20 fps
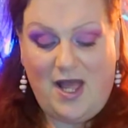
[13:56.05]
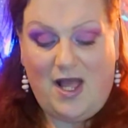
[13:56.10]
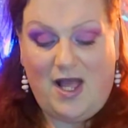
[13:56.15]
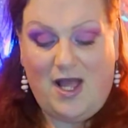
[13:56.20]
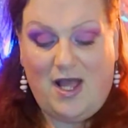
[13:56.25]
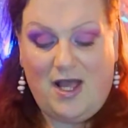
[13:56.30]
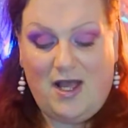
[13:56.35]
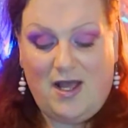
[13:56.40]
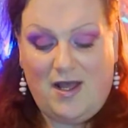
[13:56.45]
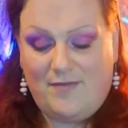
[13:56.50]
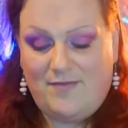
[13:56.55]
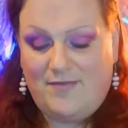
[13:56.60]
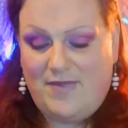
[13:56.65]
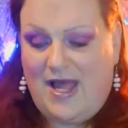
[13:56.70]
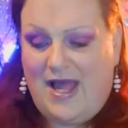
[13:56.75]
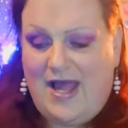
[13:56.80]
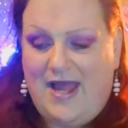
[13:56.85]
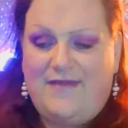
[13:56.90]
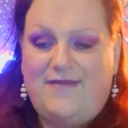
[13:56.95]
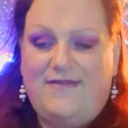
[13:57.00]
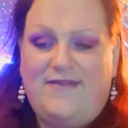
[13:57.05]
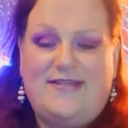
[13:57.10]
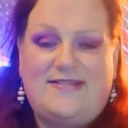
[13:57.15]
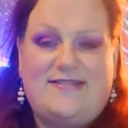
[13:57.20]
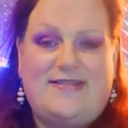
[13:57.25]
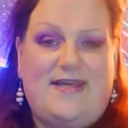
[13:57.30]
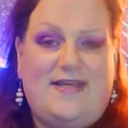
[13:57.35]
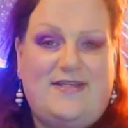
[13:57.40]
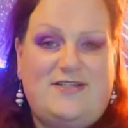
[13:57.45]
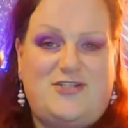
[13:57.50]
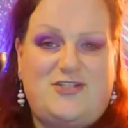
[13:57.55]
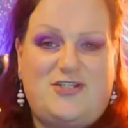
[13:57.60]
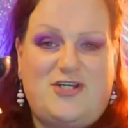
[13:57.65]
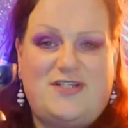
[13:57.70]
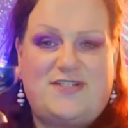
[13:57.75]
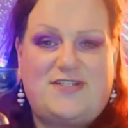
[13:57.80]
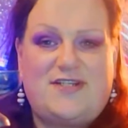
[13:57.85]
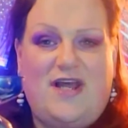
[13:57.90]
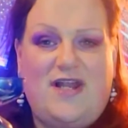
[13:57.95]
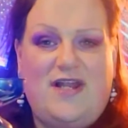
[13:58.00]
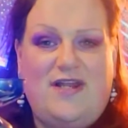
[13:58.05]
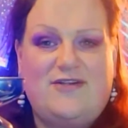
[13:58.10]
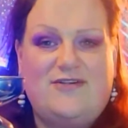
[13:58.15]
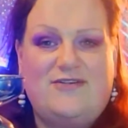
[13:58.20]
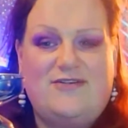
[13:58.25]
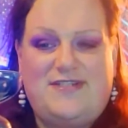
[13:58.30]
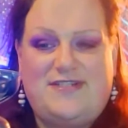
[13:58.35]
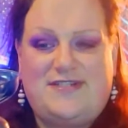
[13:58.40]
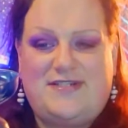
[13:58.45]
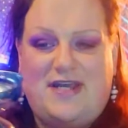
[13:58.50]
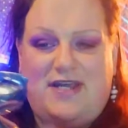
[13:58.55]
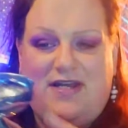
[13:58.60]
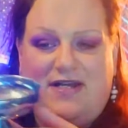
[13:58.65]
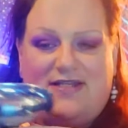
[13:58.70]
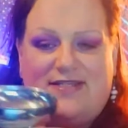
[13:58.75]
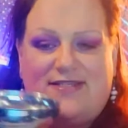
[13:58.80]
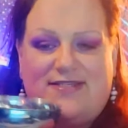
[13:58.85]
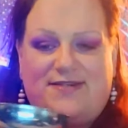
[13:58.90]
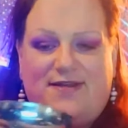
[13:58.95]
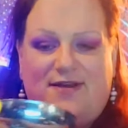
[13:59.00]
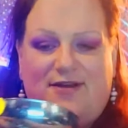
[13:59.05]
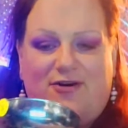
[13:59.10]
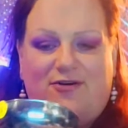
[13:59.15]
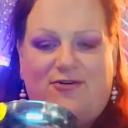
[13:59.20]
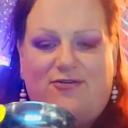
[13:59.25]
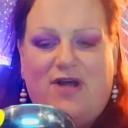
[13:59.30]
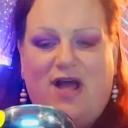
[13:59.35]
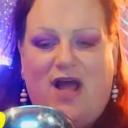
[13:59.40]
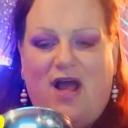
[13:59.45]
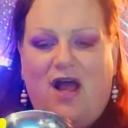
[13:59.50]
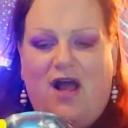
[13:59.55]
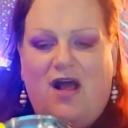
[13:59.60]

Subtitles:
and this is just a little stainless steel,